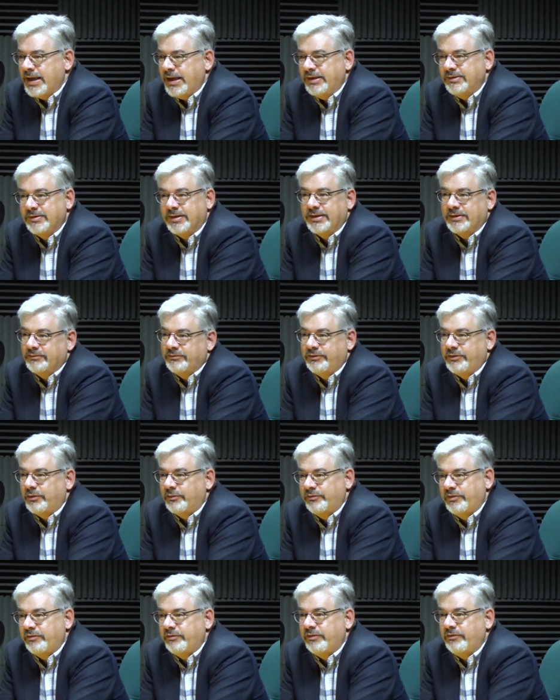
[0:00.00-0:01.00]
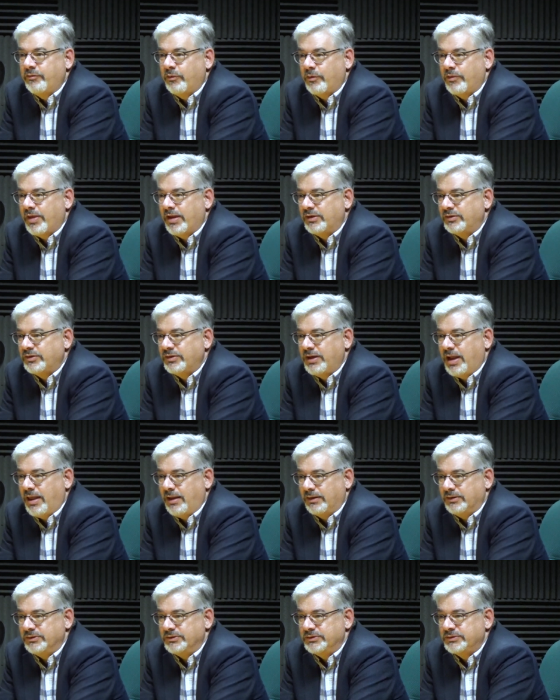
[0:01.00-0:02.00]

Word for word: He's like, you know, fifty-four thousand dollars.